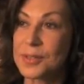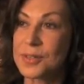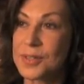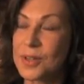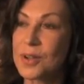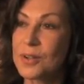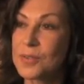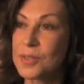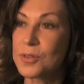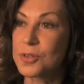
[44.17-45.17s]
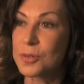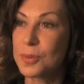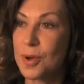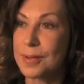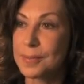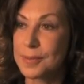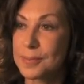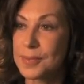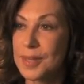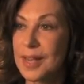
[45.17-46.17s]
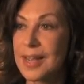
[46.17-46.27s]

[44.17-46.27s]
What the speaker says: to solve social problems.